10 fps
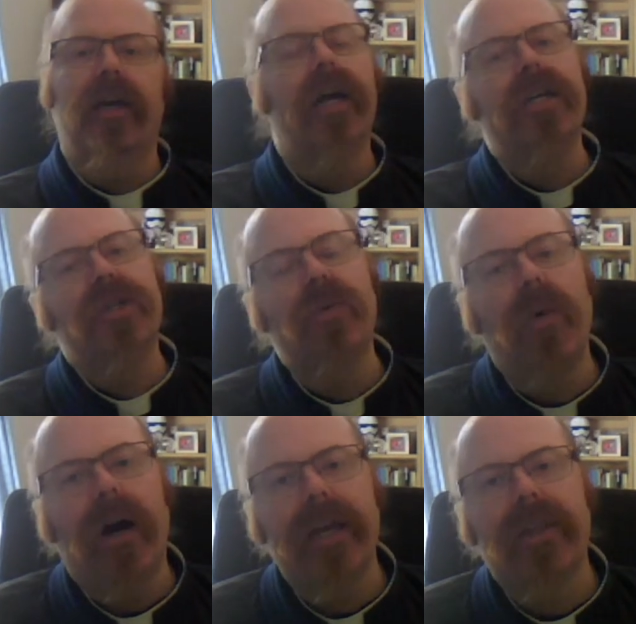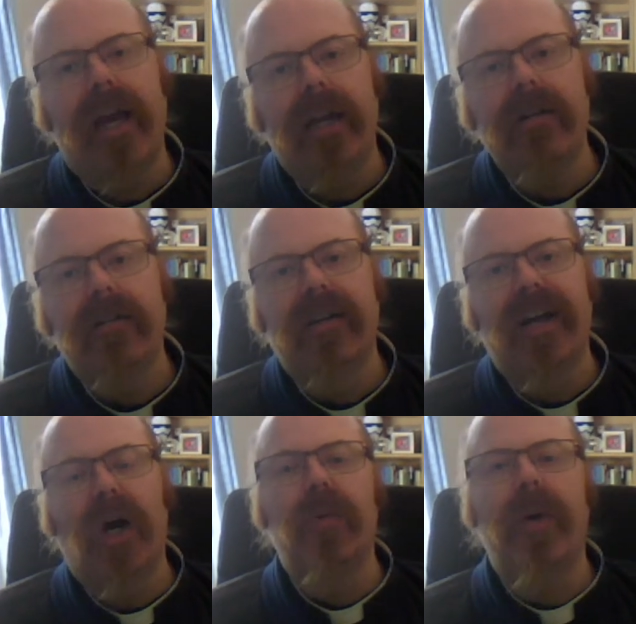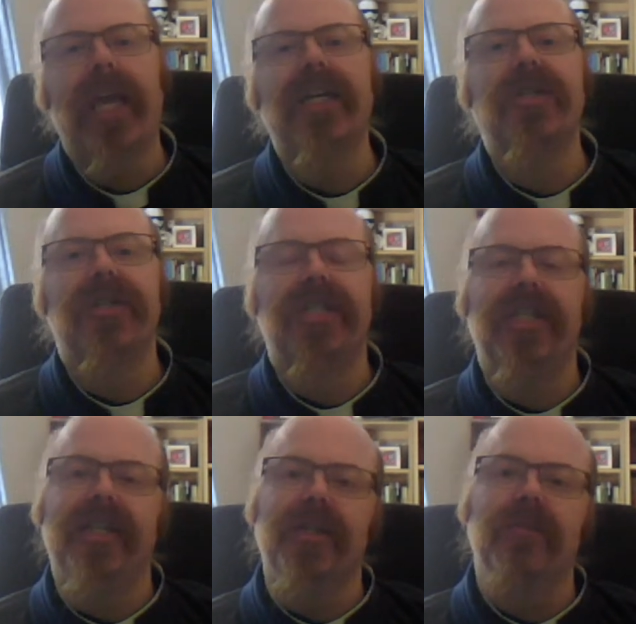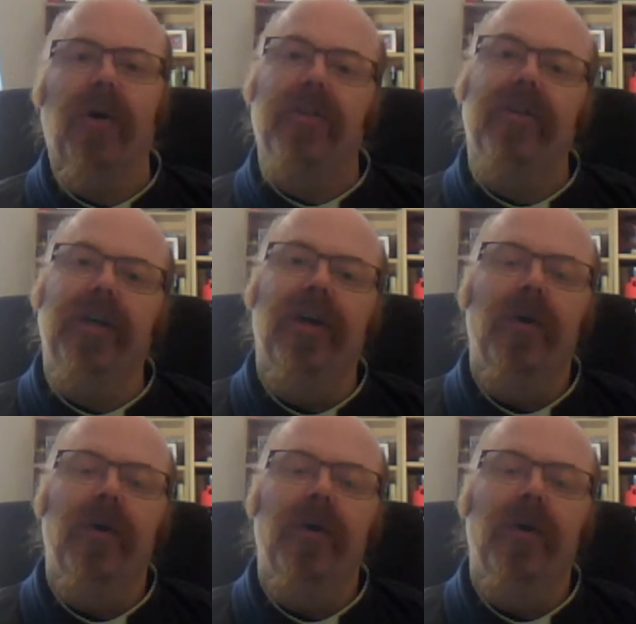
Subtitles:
So why then are we as Christians bothering